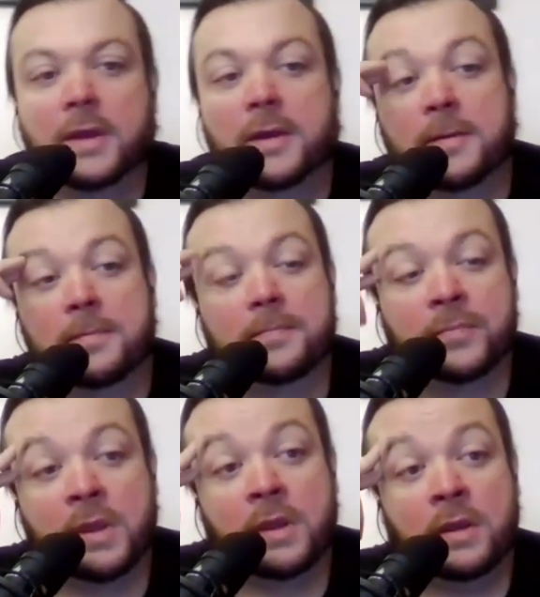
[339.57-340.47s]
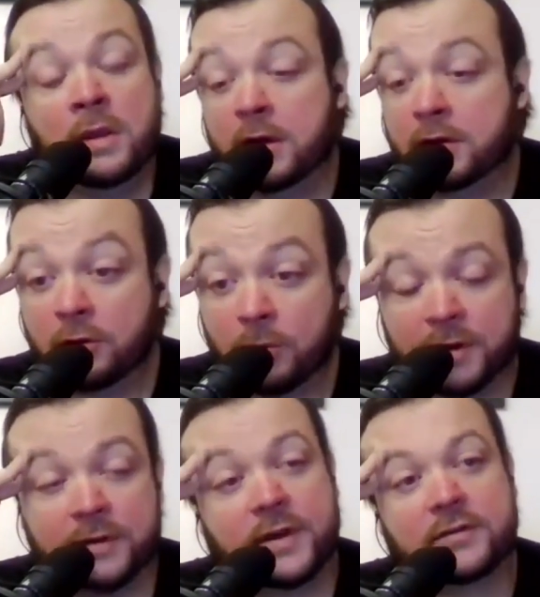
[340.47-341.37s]
Um, Another
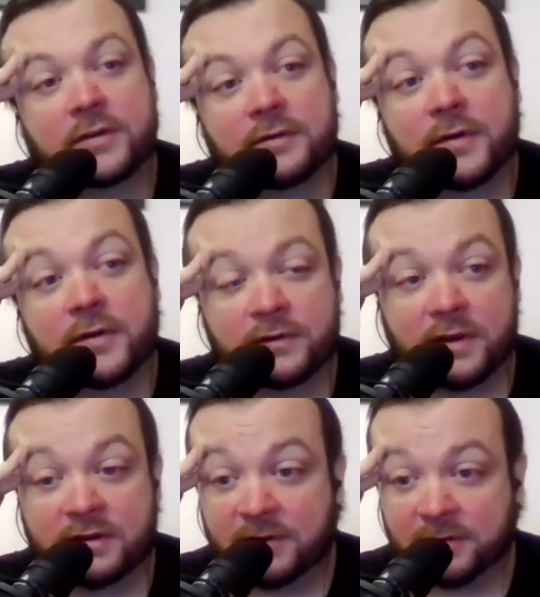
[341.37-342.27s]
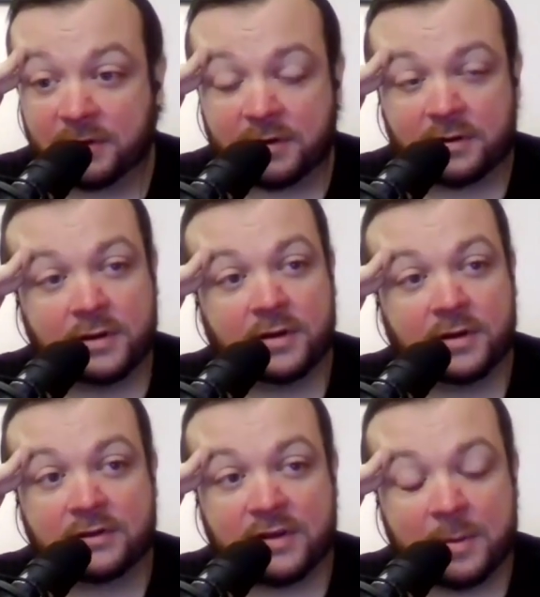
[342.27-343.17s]
one is actually a fun scientific
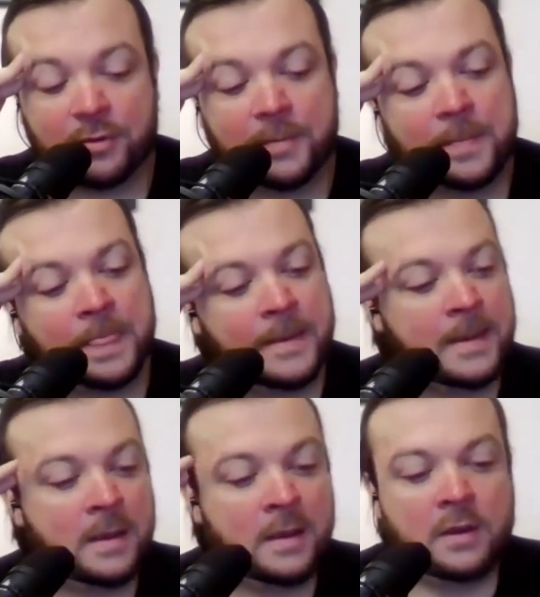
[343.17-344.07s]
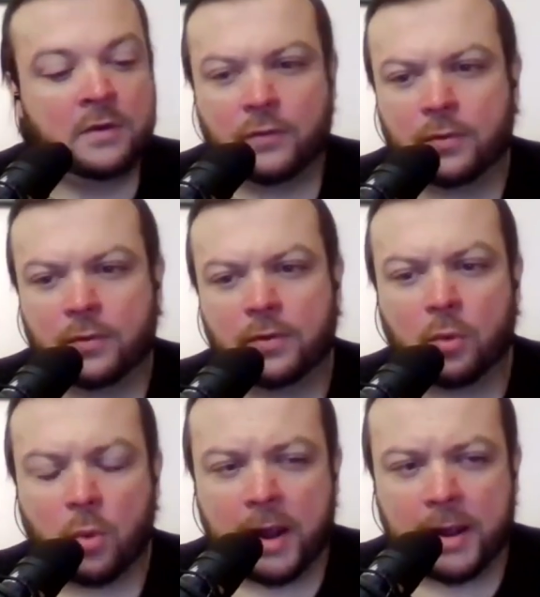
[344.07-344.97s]
example. For a
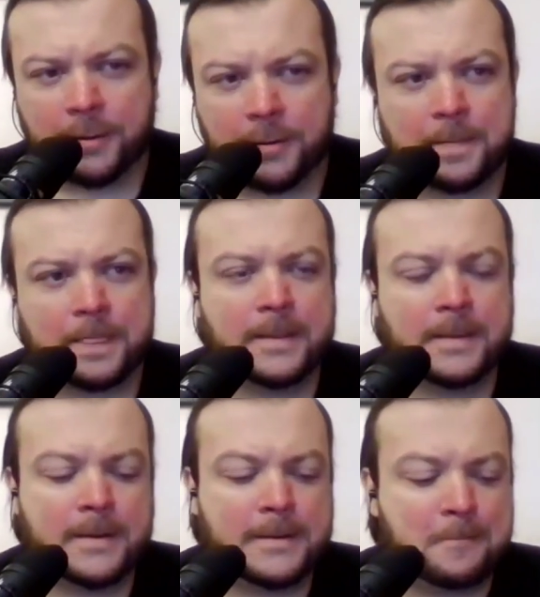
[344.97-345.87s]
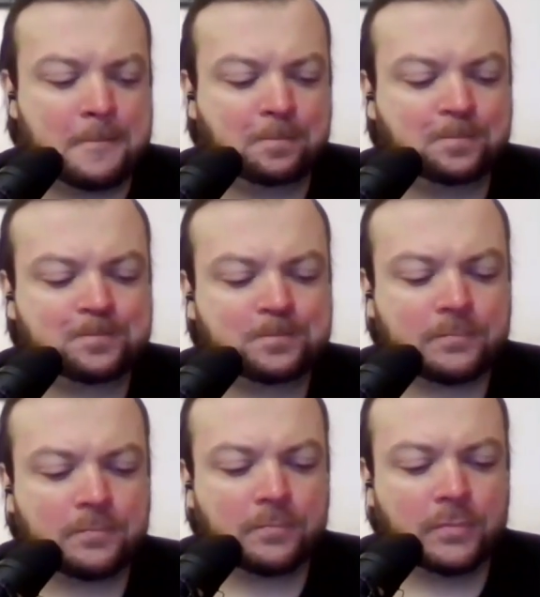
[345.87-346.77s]
while, um,
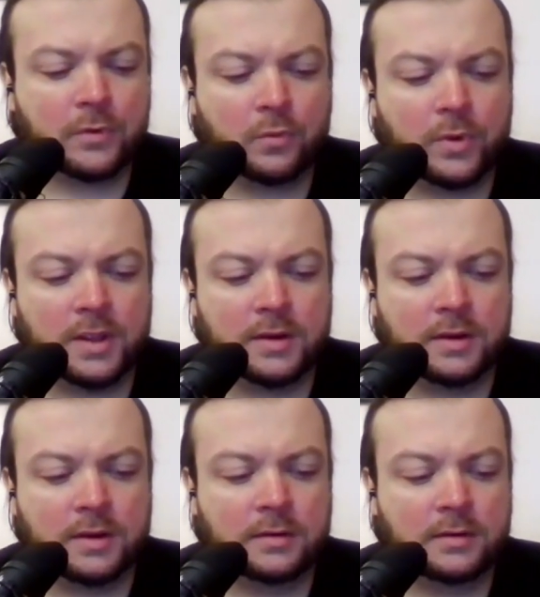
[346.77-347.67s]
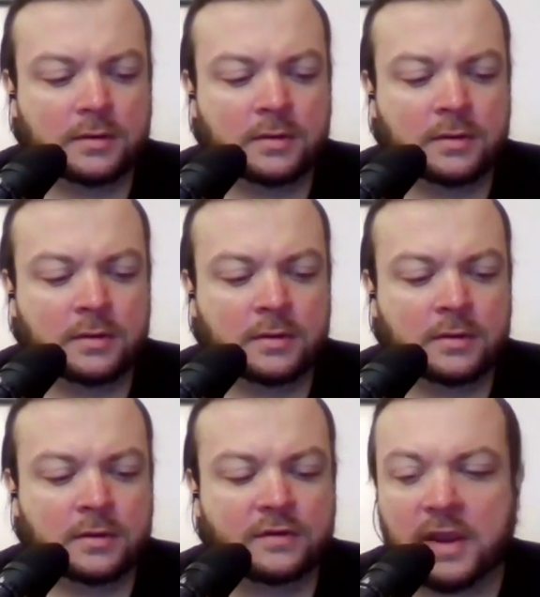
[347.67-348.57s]
when
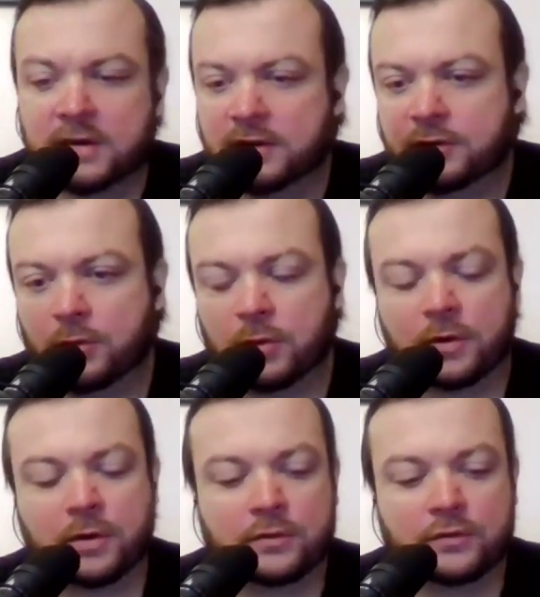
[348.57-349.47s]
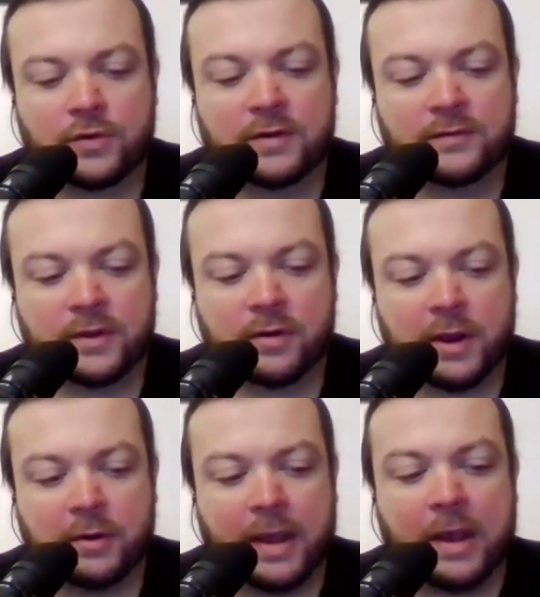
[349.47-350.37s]
scientists were trying to figure
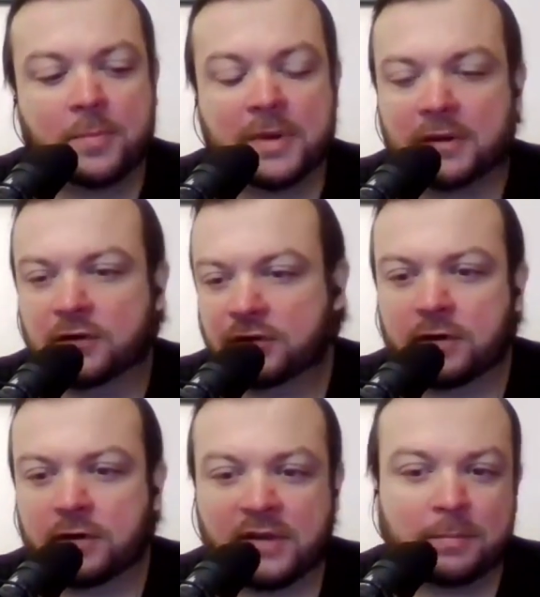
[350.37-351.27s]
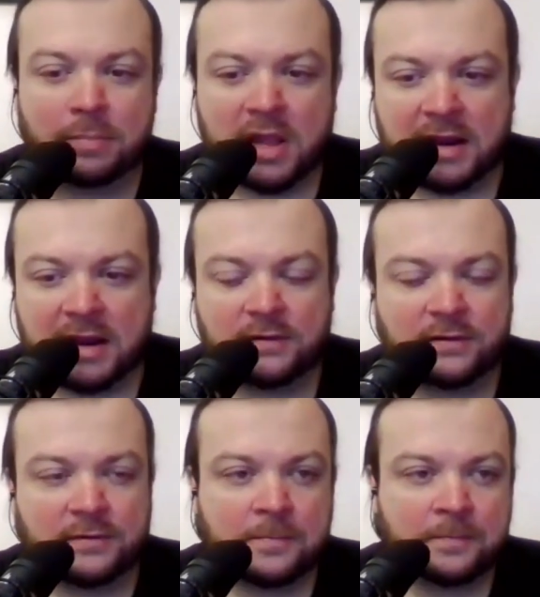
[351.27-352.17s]
out how many stars had
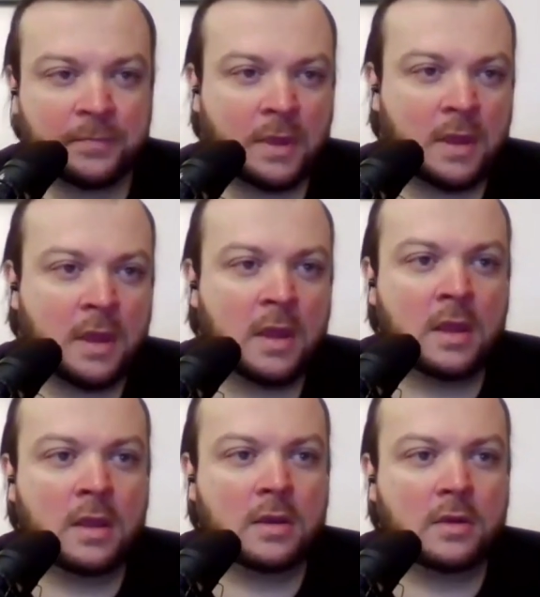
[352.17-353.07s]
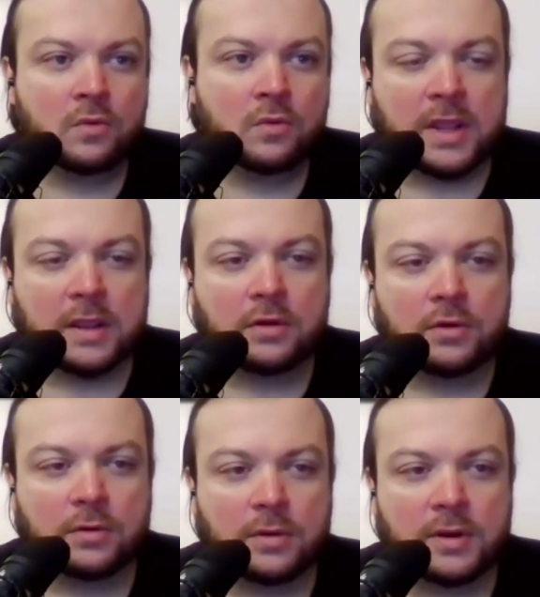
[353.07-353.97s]
planets, we
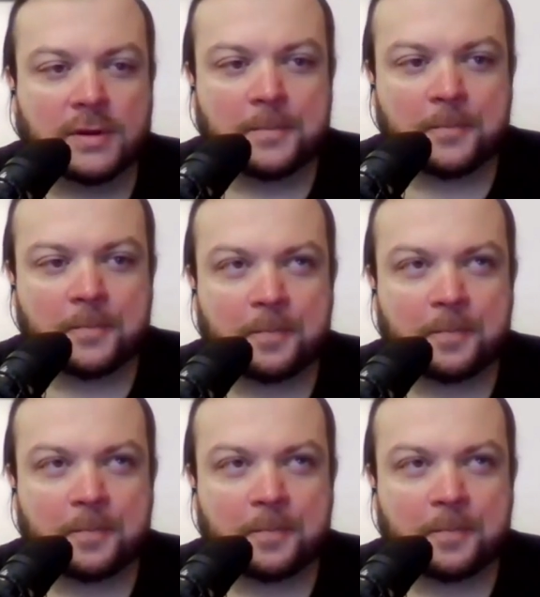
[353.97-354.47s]
could